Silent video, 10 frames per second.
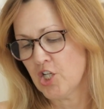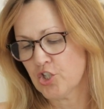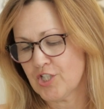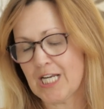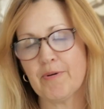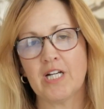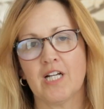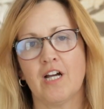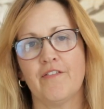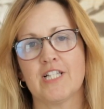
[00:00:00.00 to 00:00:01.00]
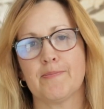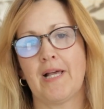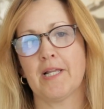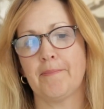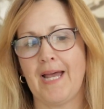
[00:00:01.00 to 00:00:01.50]
So today we're going to cover
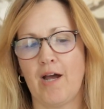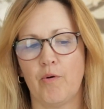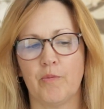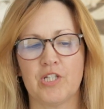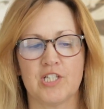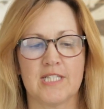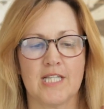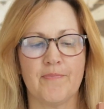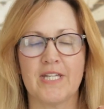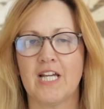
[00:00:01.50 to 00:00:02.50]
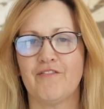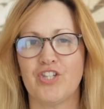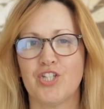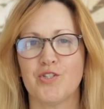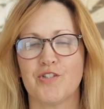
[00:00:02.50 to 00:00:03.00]
Spelling Power, which is something I've
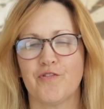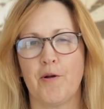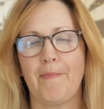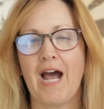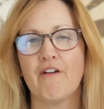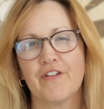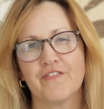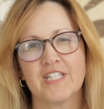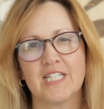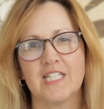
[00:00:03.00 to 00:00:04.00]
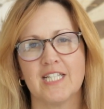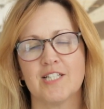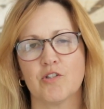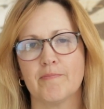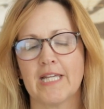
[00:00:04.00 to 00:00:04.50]
used for about 15
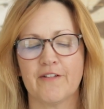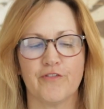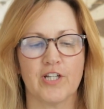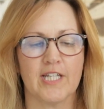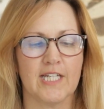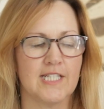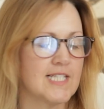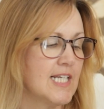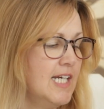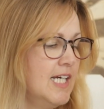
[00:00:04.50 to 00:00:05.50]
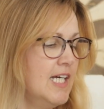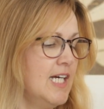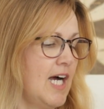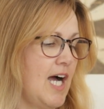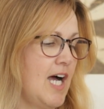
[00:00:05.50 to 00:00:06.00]
years with my different kids.
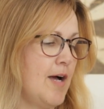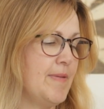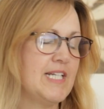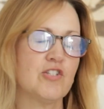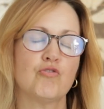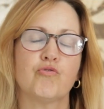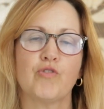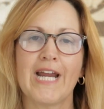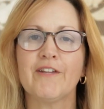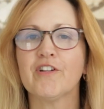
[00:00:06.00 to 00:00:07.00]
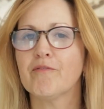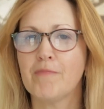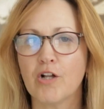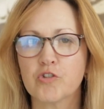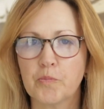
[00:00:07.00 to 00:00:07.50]
It is great if you have
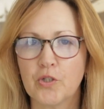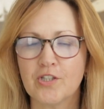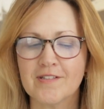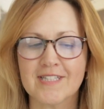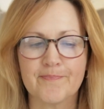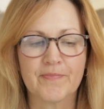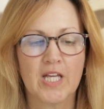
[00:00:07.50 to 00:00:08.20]
multiples.